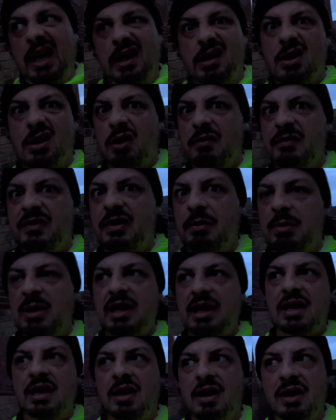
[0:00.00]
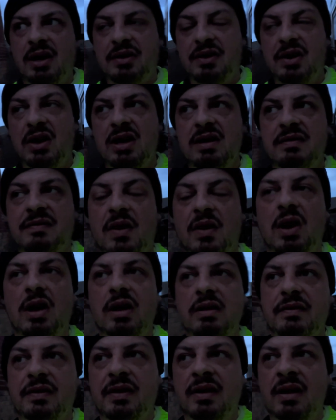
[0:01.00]
in comfortably
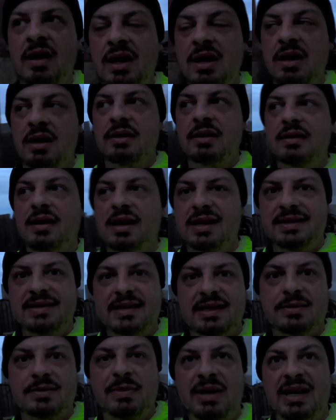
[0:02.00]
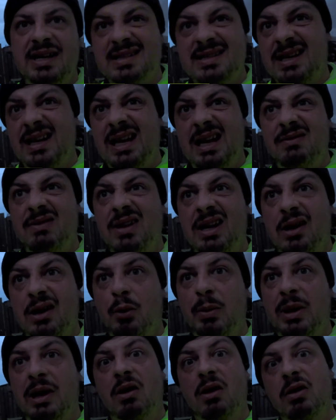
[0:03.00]
35, 36 minutes, even a
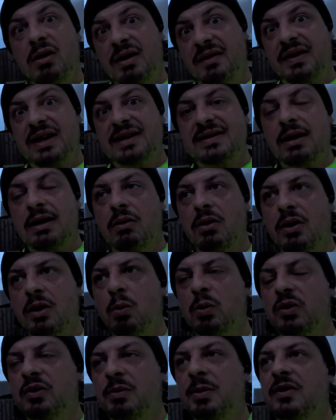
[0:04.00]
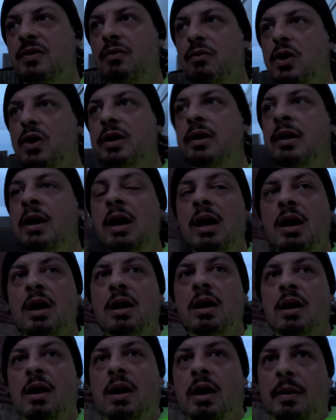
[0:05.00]
little bit longer if that's how long it wants me to run.
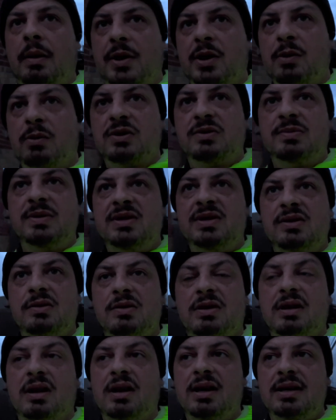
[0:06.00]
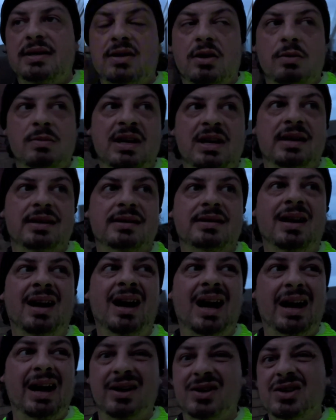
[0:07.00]
But it wants me to do 32 minutes
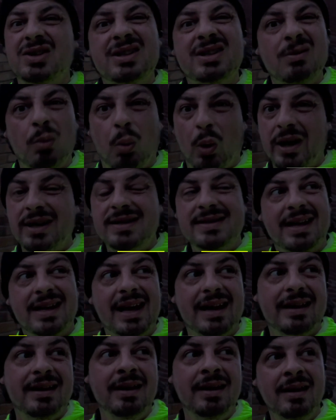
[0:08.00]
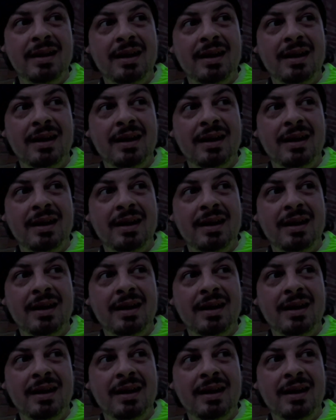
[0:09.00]
and I just wanted to get